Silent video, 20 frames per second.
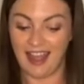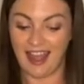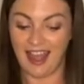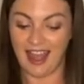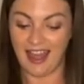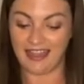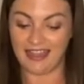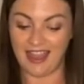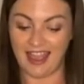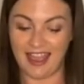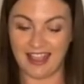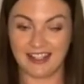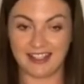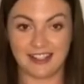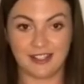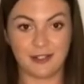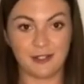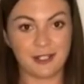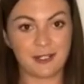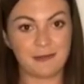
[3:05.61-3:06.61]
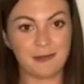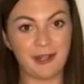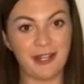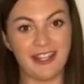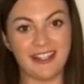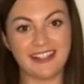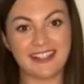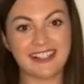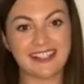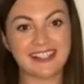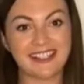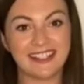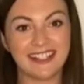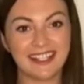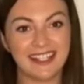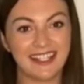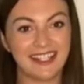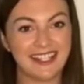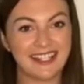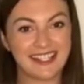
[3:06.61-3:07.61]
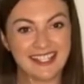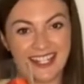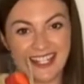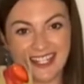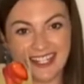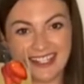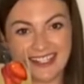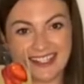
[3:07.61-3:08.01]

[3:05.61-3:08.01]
and that is your spritz. Cheers!